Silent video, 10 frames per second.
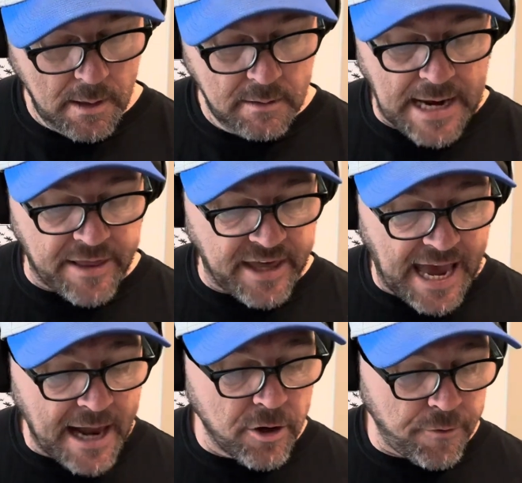Now, the
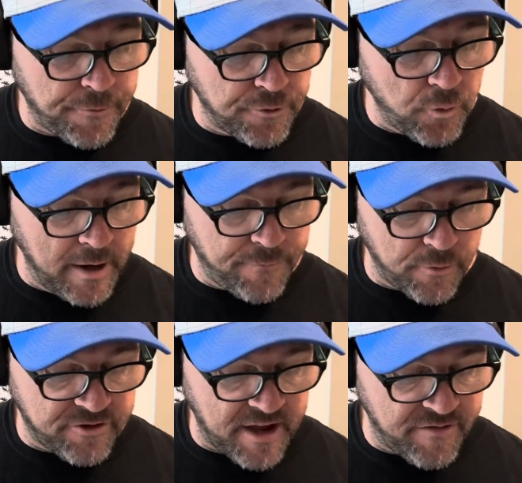editor for
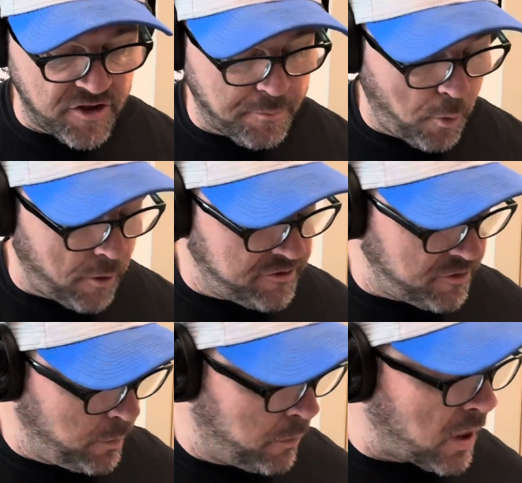24 7 Sports,
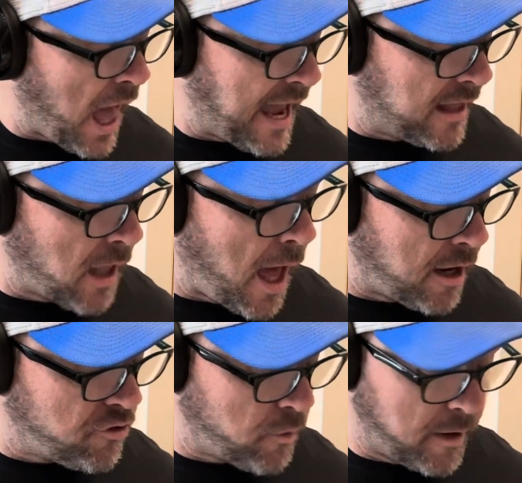and we rely a lot
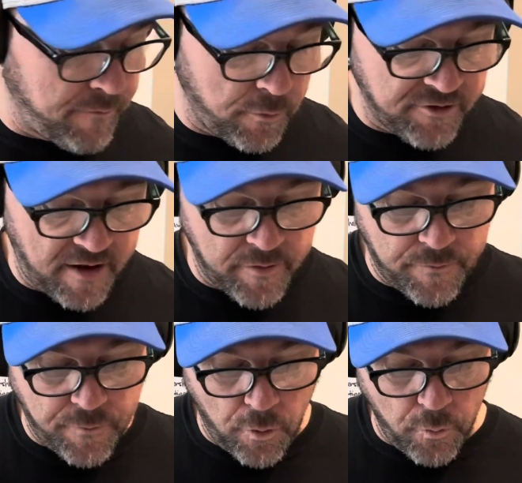on 24
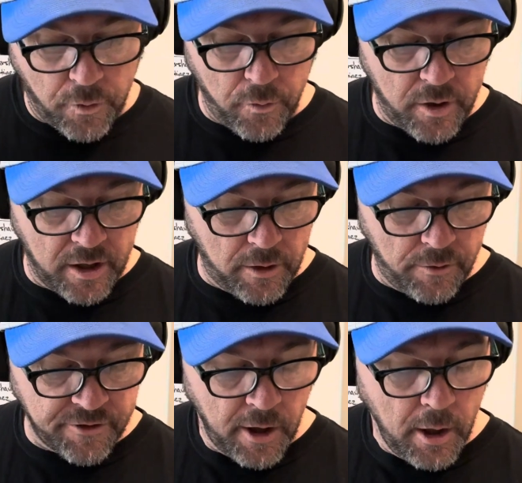7 for recruiting
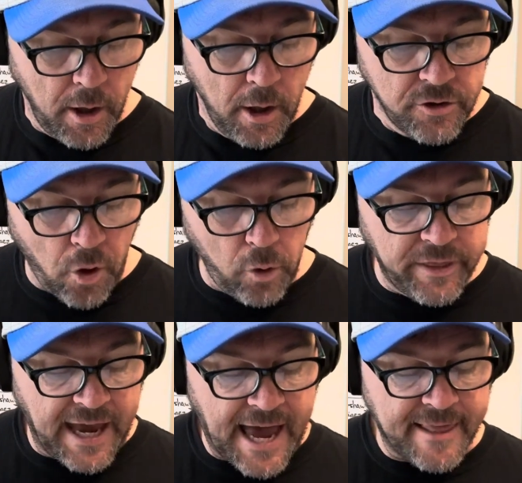news, told
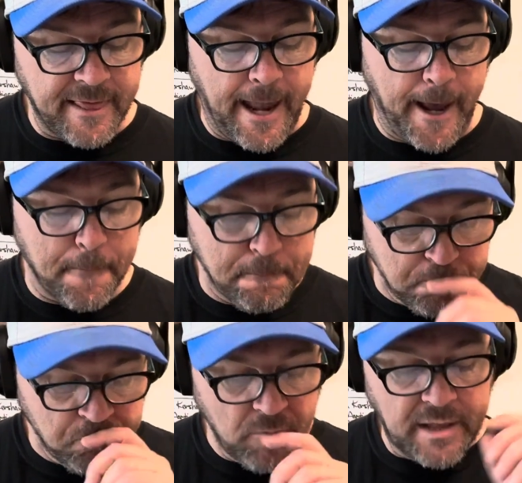The Athletic
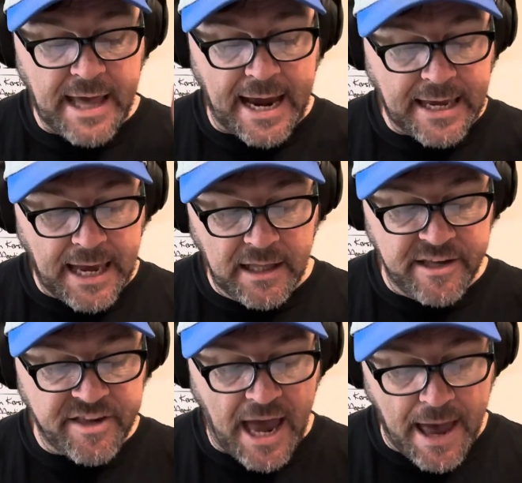that
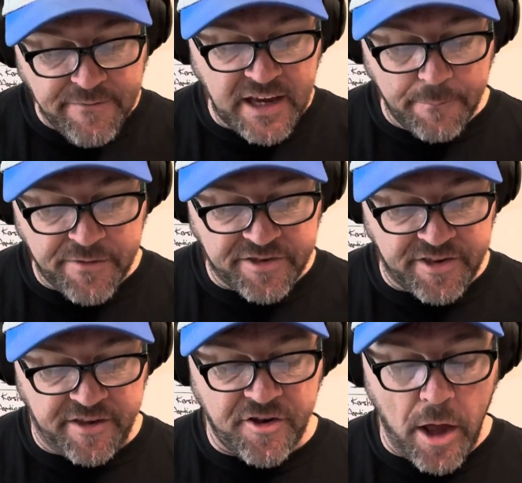Kelly's heavy
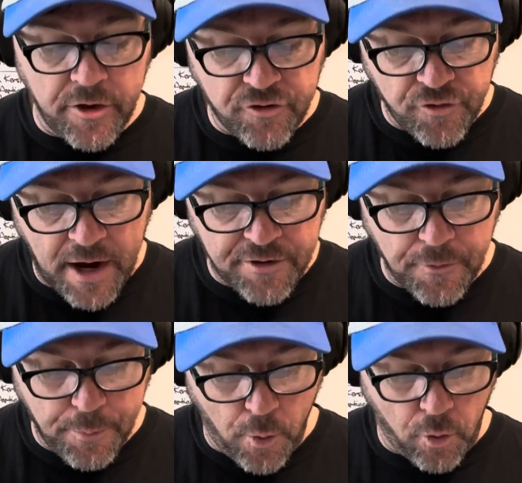emphasis on the
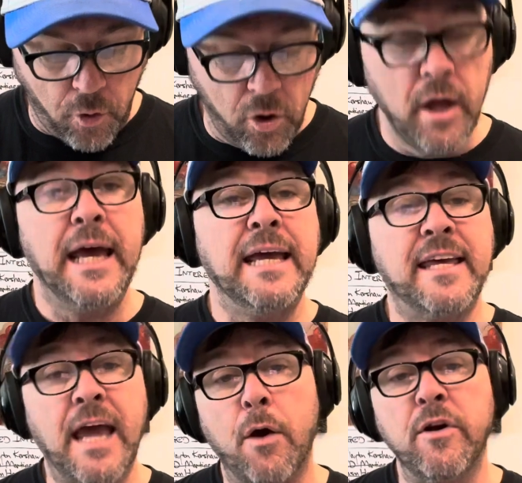transfer portal
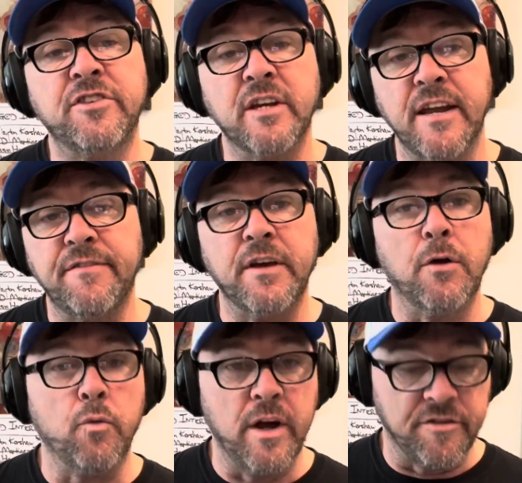carries
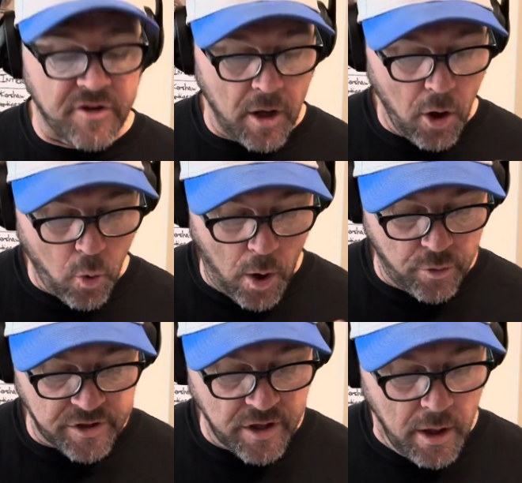significant risk.
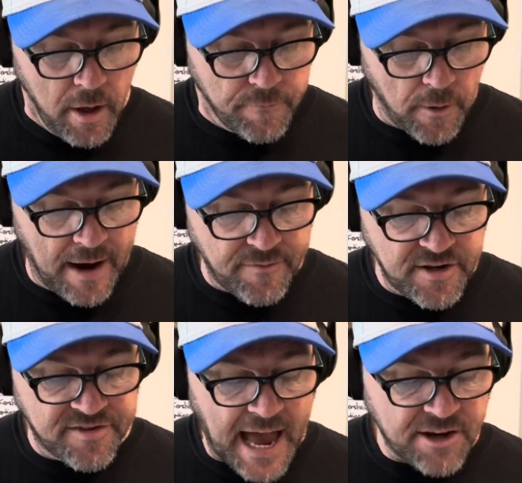Quote, for every
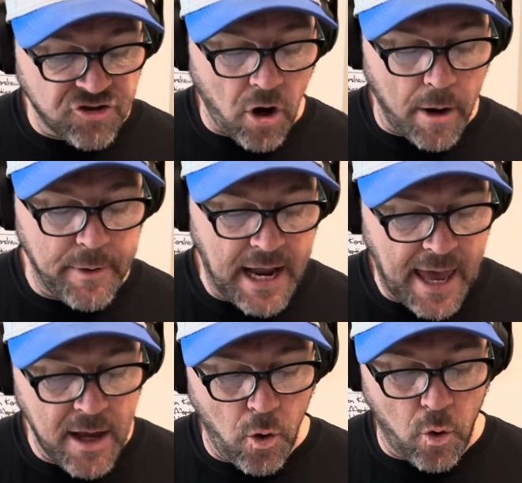Zach
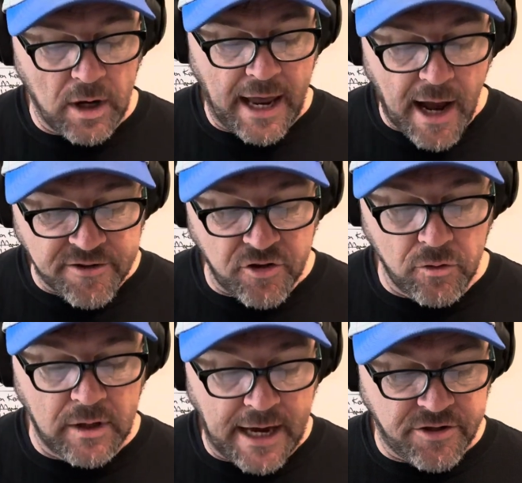Charbonnet or
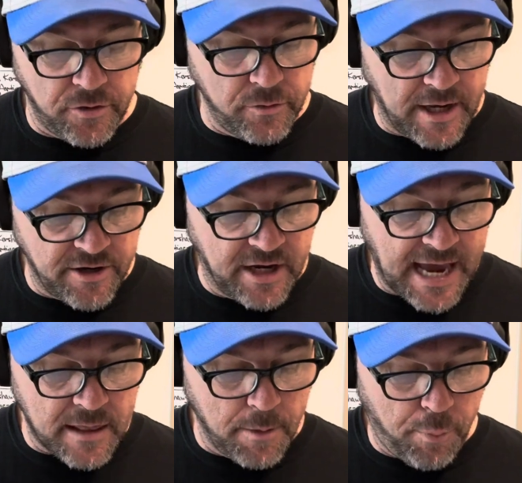Laiatu Latu that you
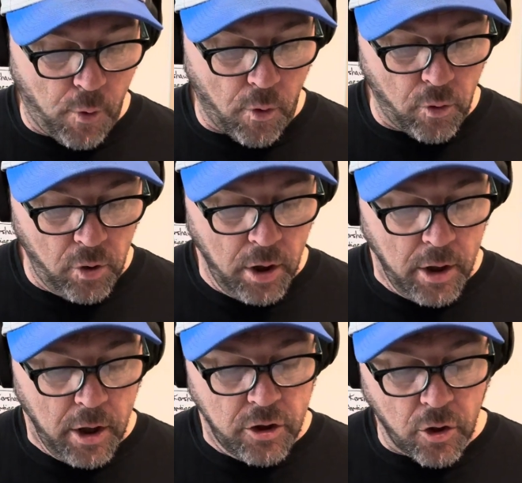get in the portal,
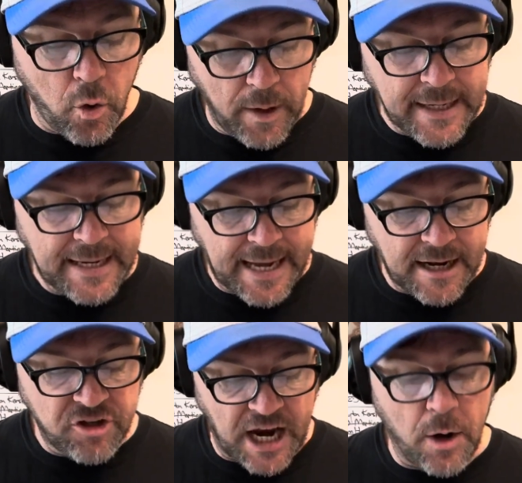you're going to get
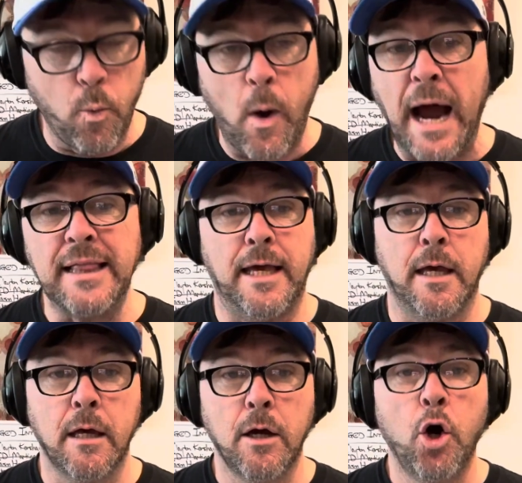a Jake
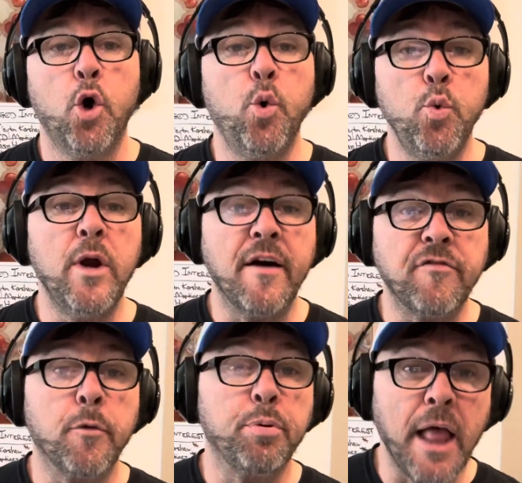Wiley, who
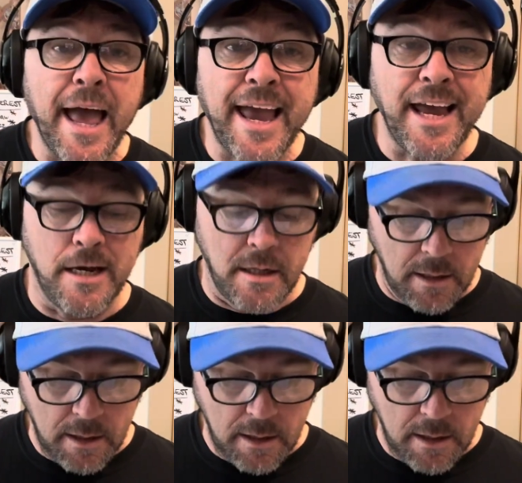never played.